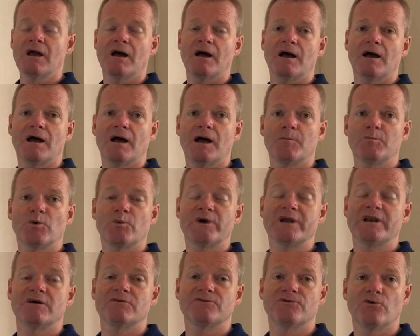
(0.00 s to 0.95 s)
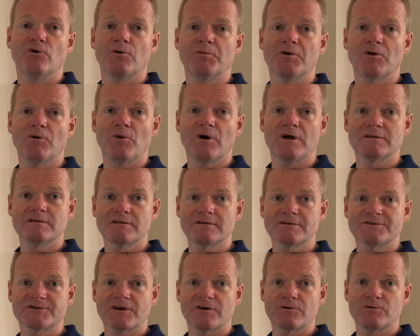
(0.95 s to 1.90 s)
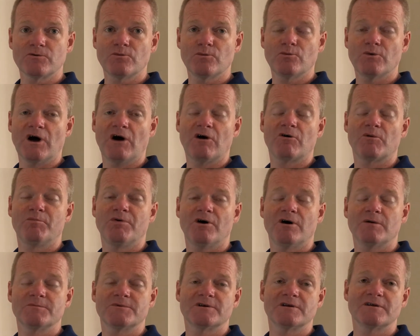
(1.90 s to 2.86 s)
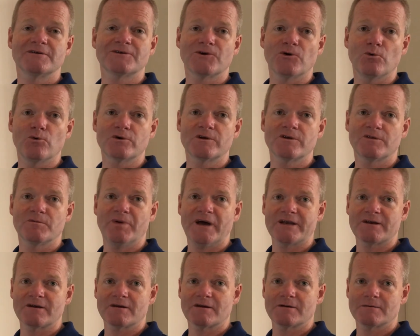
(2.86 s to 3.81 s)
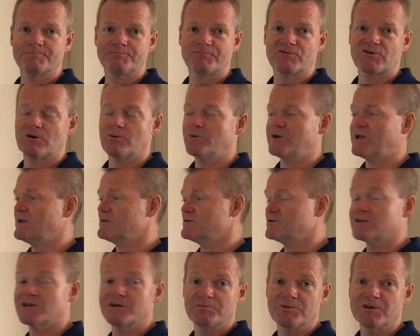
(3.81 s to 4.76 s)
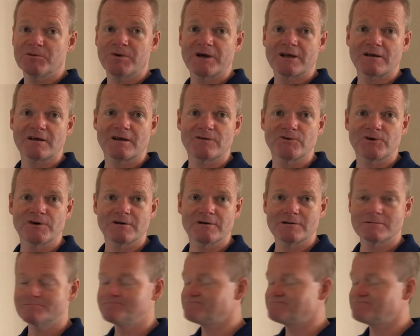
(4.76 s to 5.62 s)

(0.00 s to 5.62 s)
but we love Formula 1, so our apartment is called the Paddock, so we get to sleep in the paddock every night.